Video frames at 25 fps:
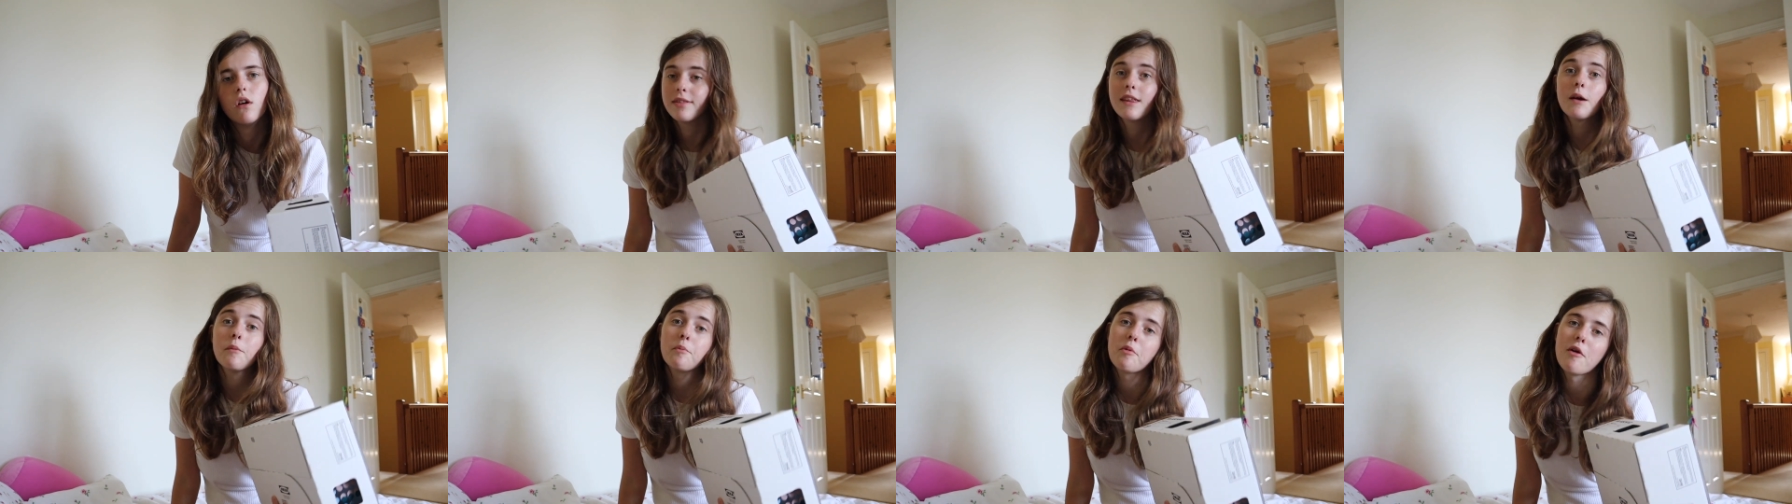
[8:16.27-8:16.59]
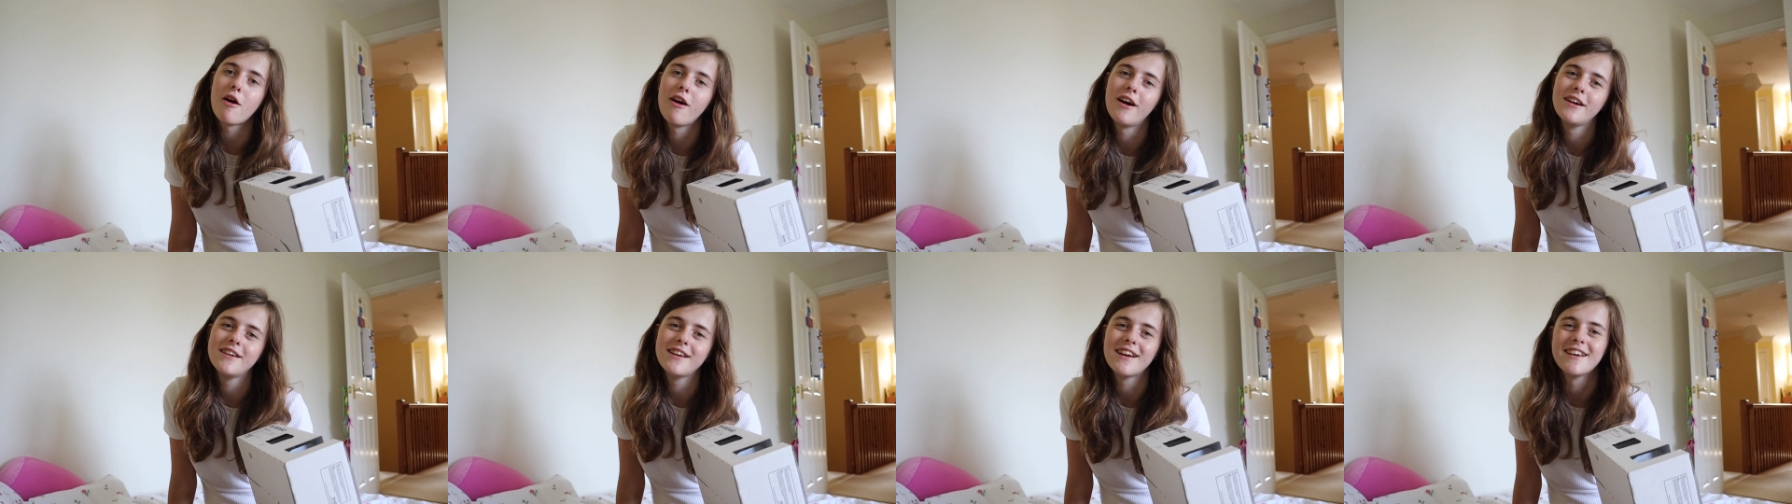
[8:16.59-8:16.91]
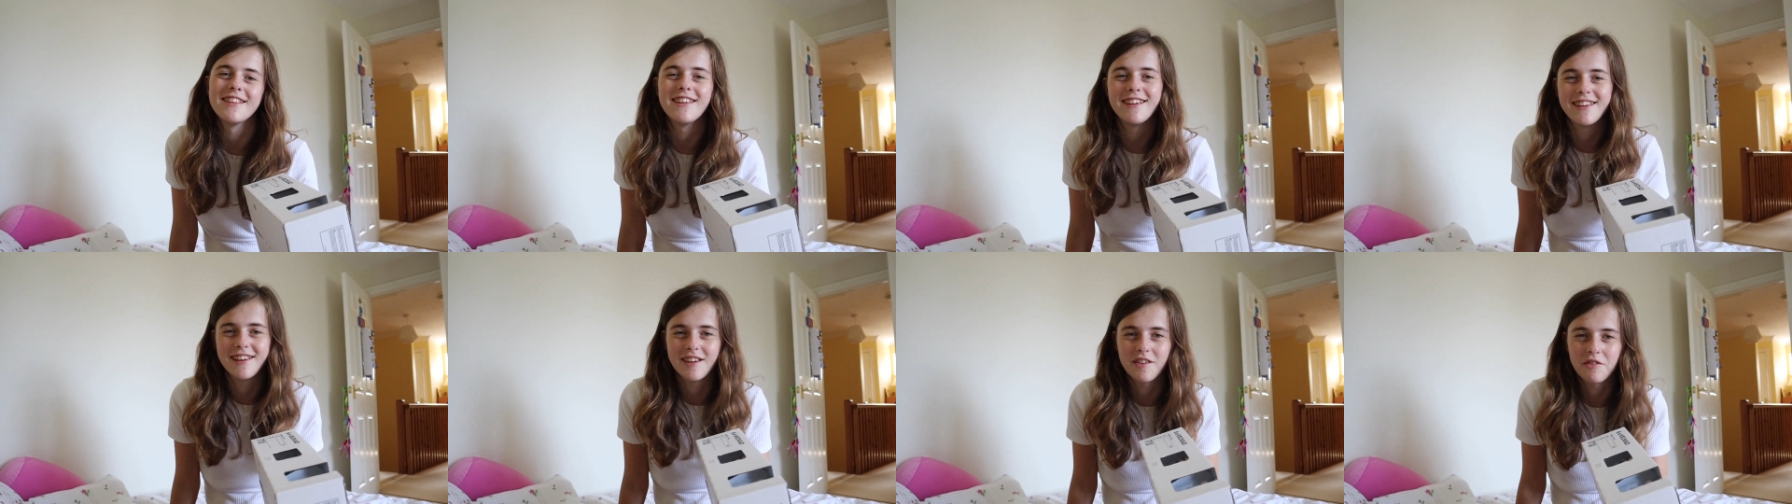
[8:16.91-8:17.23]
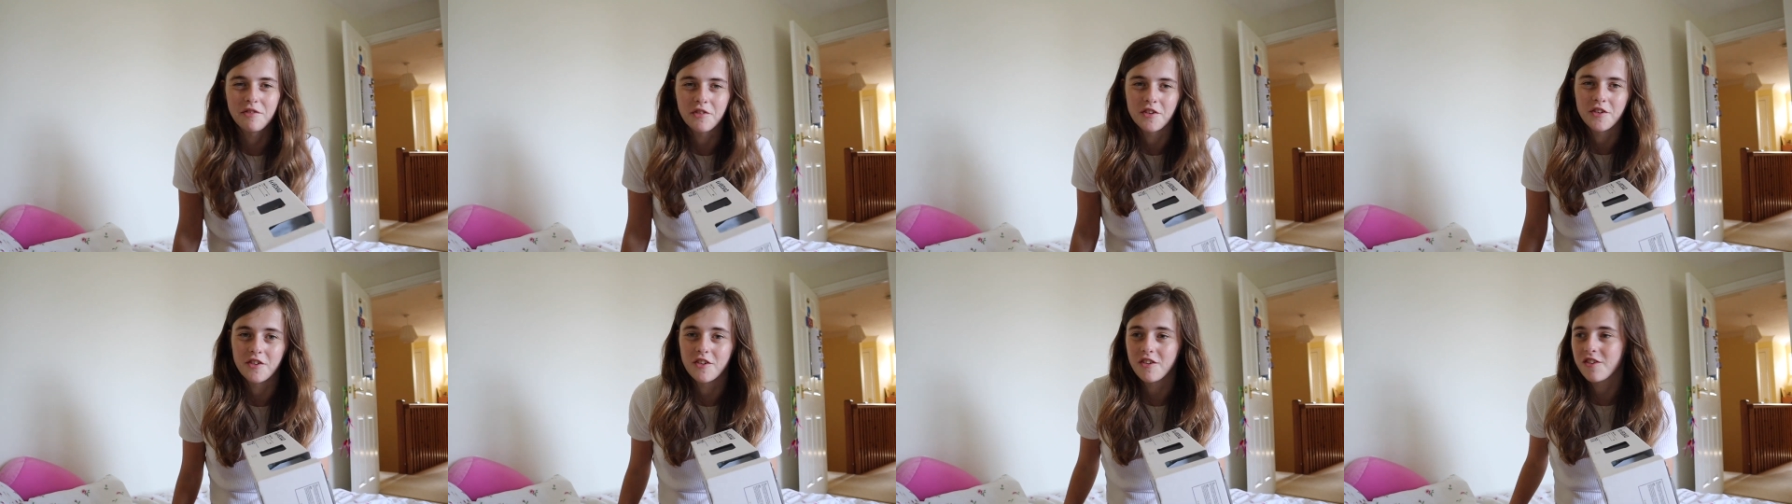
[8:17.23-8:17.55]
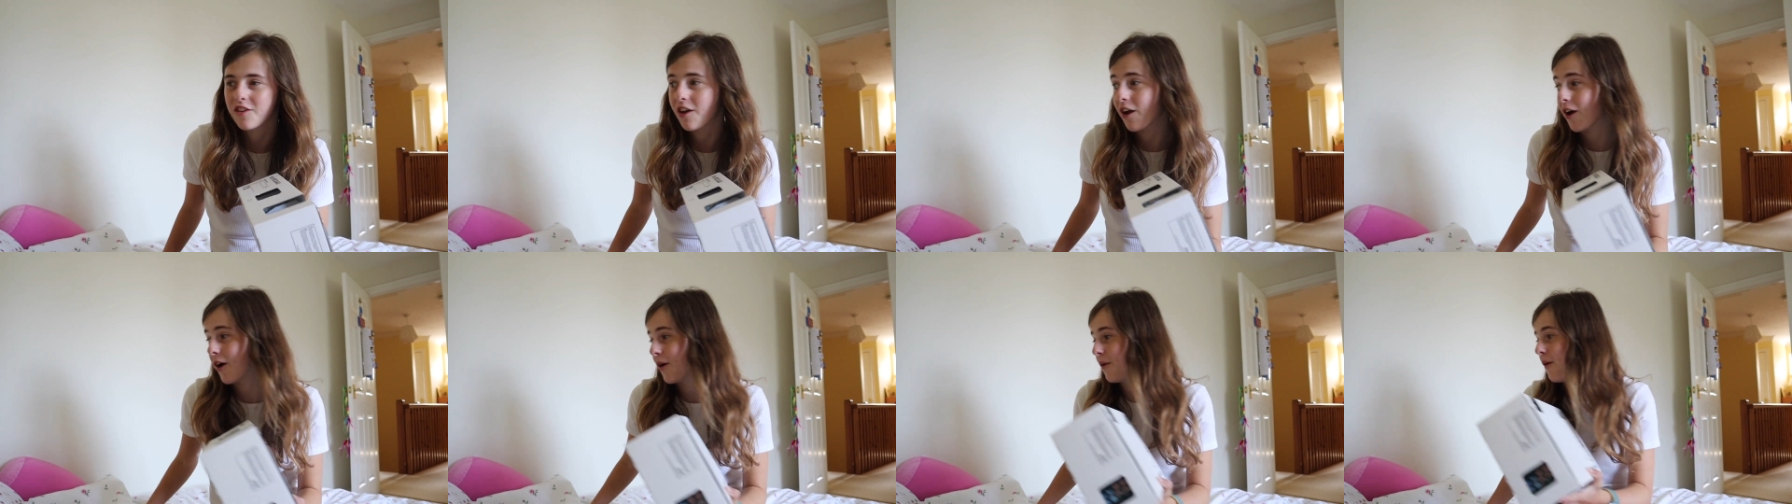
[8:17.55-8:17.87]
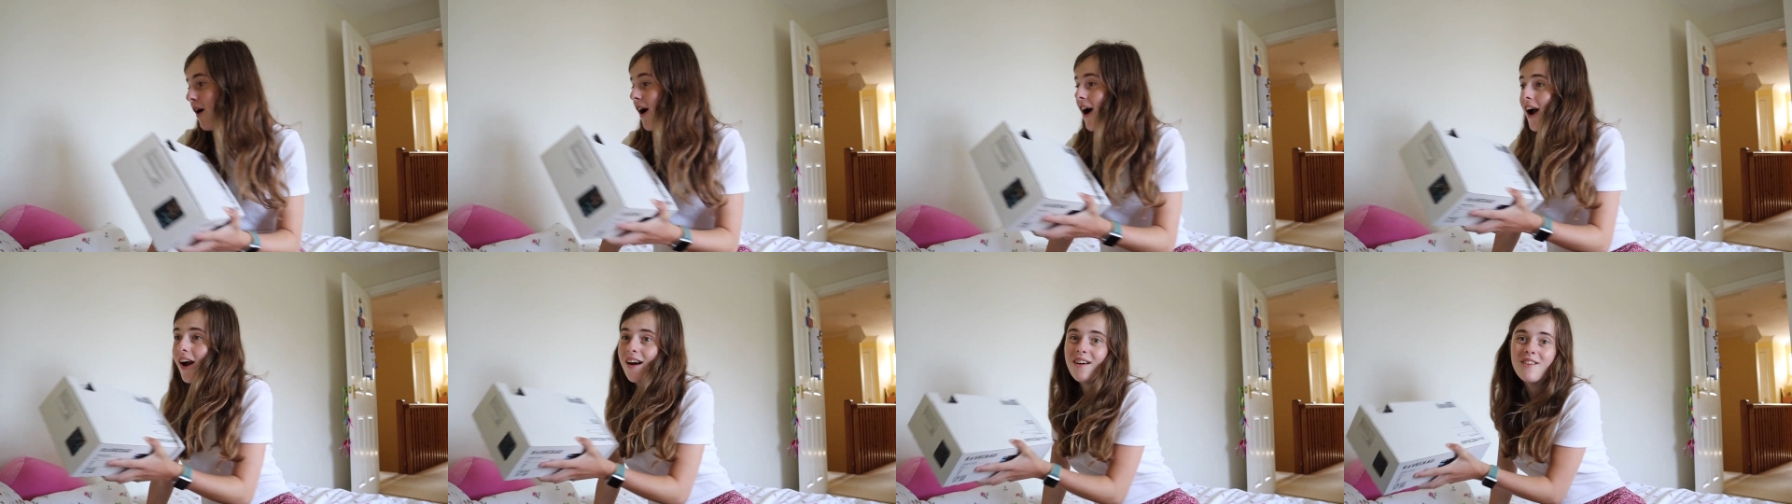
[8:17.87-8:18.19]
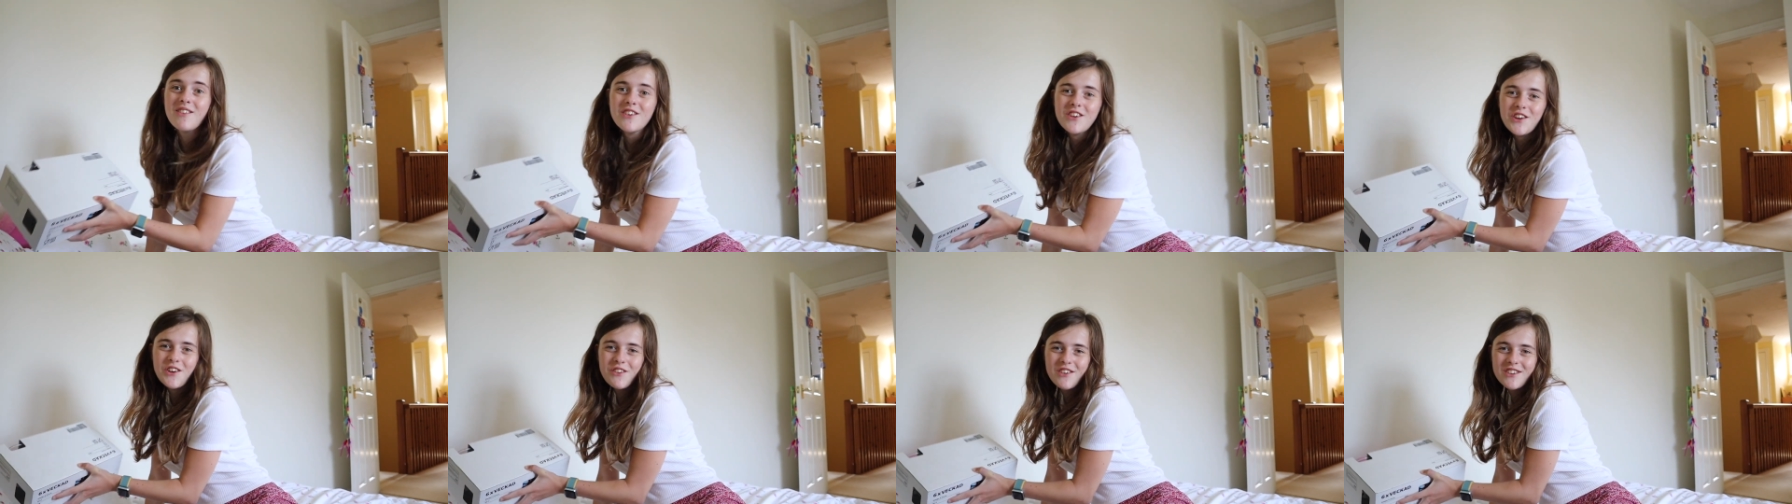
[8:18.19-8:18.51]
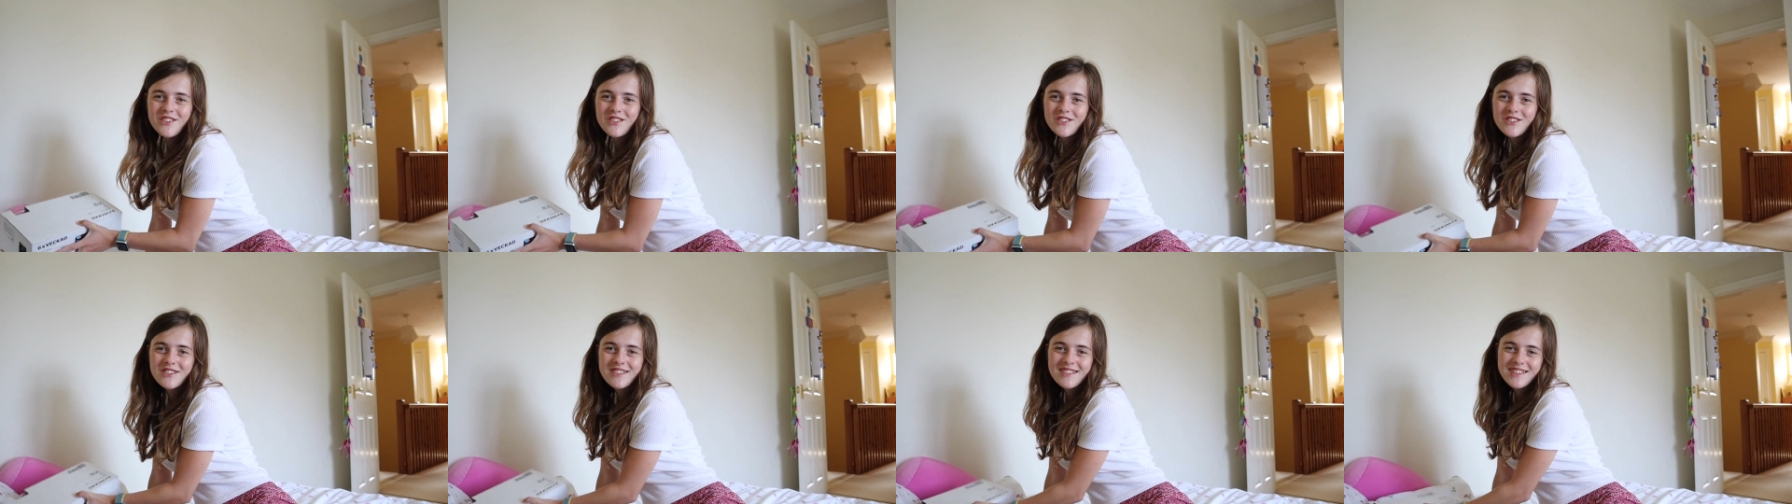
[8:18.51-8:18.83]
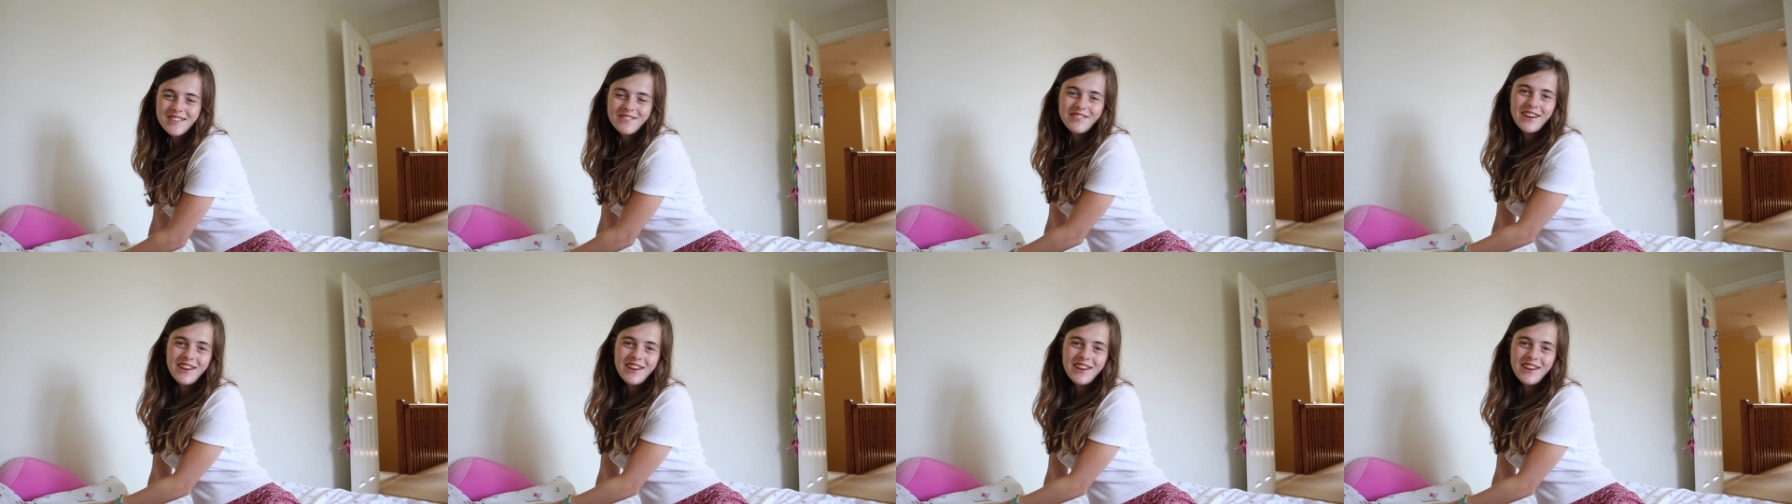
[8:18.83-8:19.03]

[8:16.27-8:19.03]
they're bright and they're different, so I will know which ones are